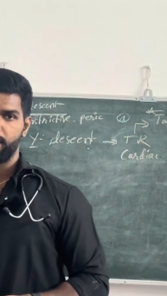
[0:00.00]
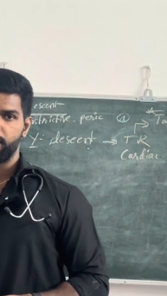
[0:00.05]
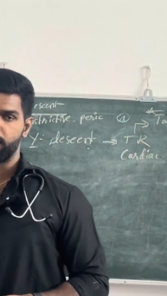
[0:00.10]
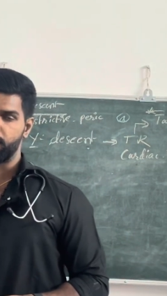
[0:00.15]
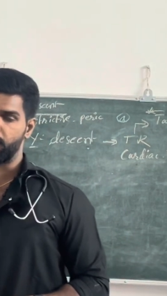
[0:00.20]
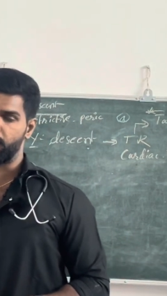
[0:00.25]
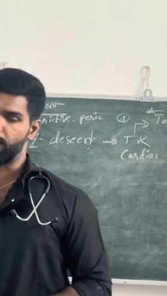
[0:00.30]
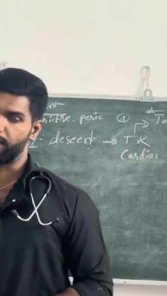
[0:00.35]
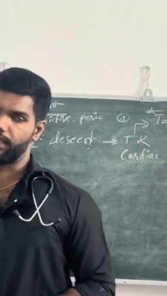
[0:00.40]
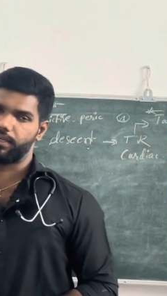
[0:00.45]

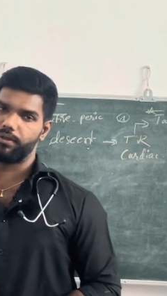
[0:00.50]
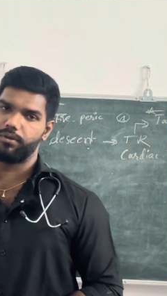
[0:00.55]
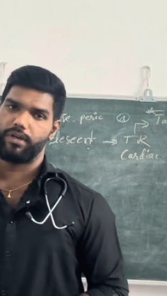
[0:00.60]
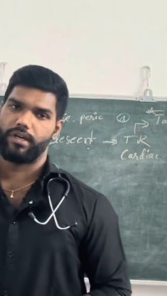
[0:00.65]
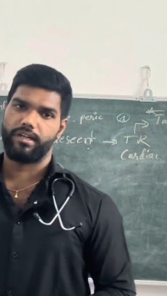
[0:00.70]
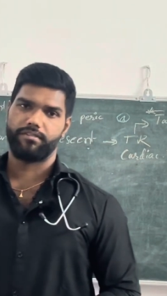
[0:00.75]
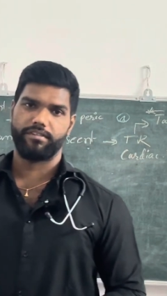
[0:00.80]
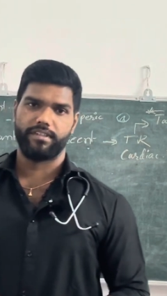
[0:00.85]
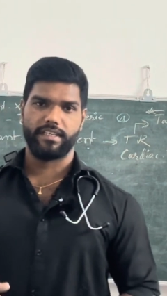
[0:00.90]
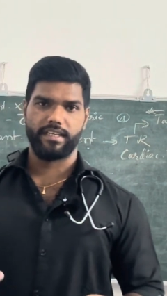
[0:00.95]
Thank you.
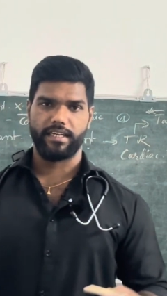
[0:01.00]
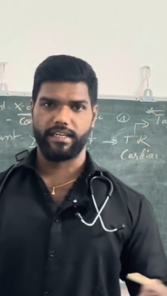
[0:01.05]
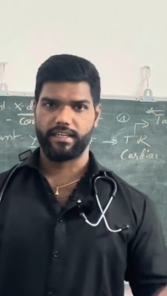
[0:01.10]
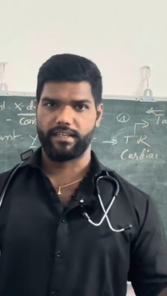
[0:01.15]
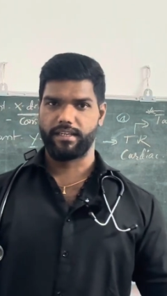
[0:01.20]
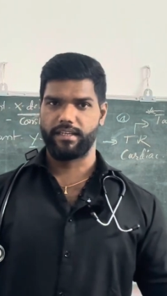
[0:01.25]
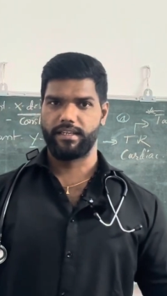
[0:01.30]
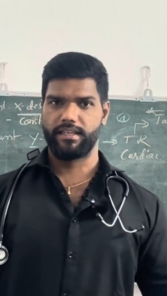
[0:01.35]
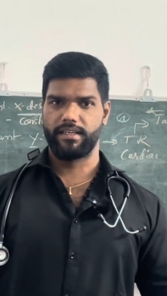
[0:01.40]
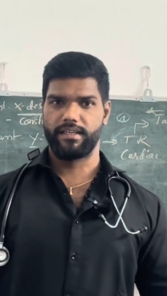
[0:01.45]
Have a great
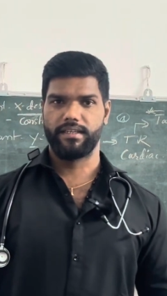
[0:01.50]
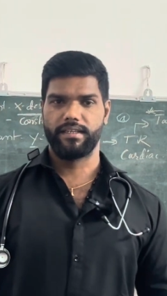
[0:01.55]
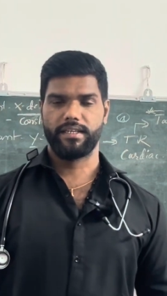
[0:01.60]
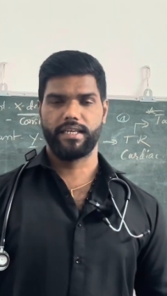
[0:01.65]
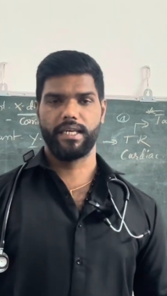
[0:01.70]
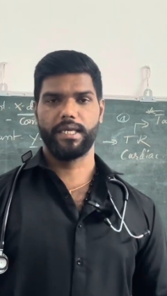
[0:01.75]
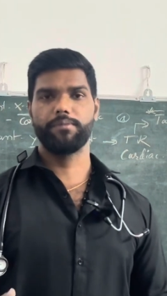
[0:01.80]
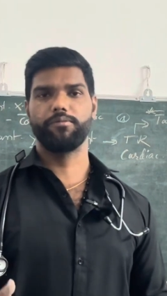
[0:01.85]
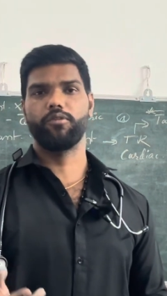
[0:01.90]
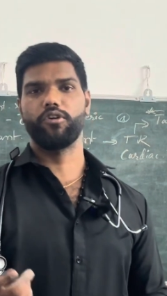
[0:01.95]
day.
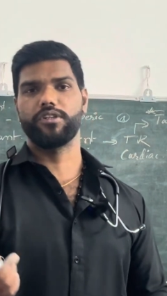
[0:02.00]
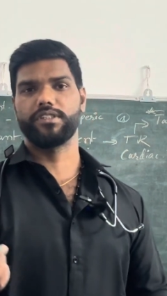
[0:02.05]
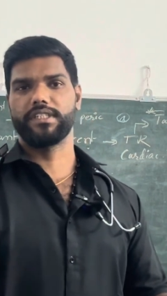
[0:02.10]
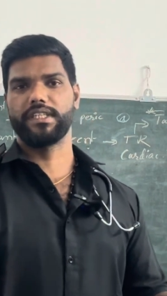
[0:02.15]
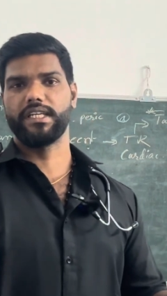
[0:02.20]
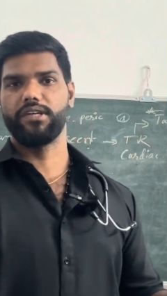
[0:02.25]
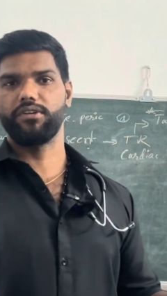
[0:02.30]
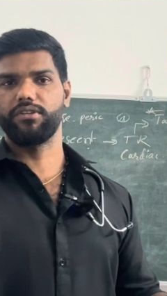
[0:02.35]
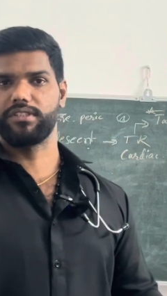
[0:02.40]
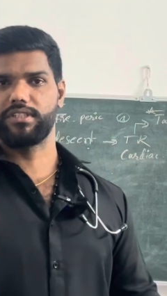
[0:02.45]
Keep
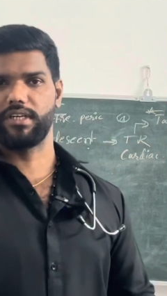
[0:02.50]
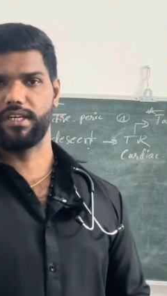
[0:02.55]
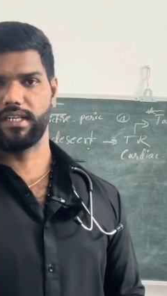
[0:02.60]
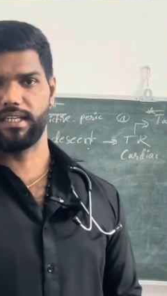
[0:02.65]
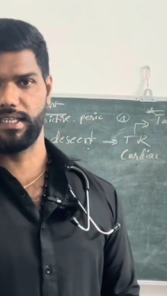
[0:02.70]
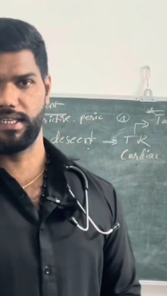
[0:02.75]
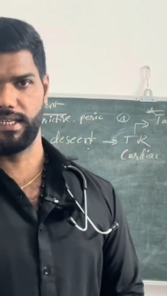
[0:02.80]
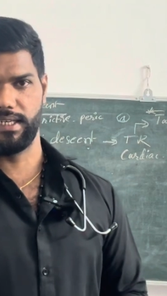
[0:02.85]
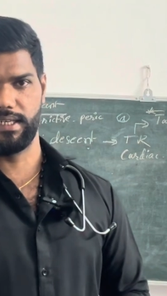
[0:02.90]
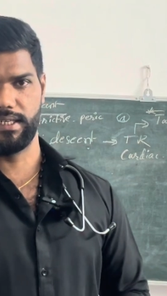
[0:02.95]
watching our
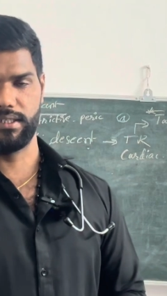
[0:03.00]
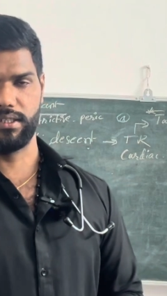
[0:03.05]
channel.